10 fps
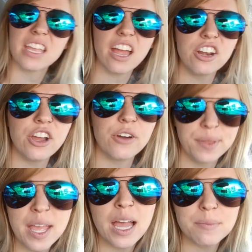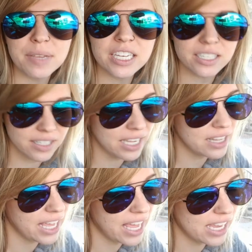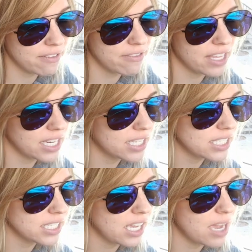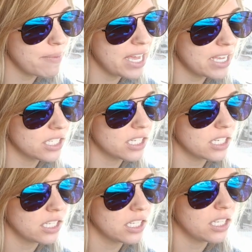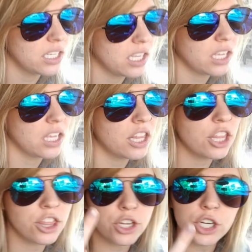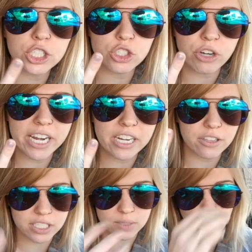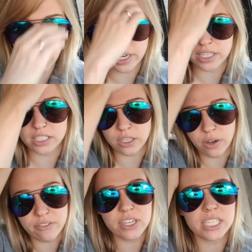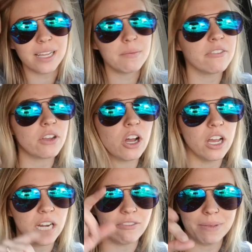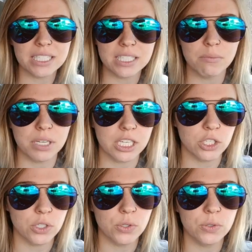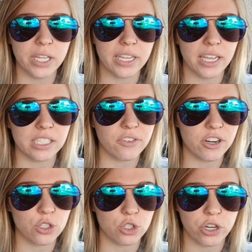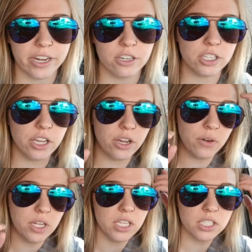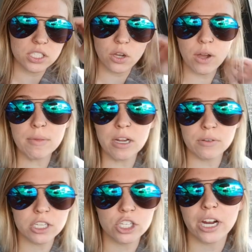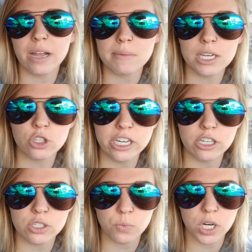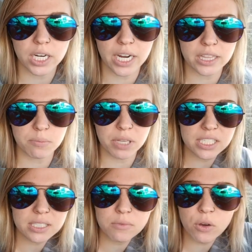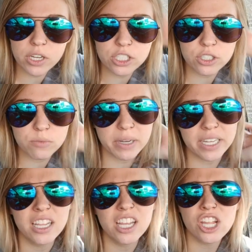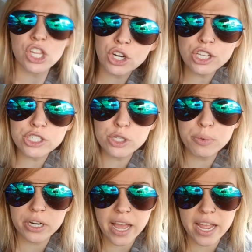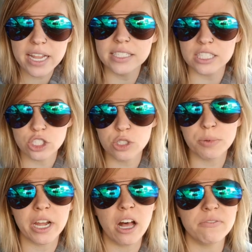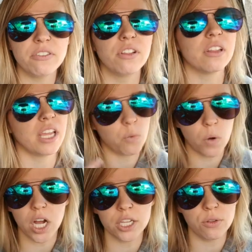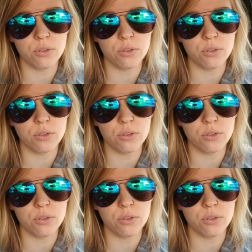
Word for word: I don't know. I'm getting getting the hang of things. I met the third trainer this morning. So every time I've gone, I've met somebody new, like as far as the trainers go. So I'm not really sure how many trainers work at the place I'm going to, but they're all super nice and super helpful and like walk you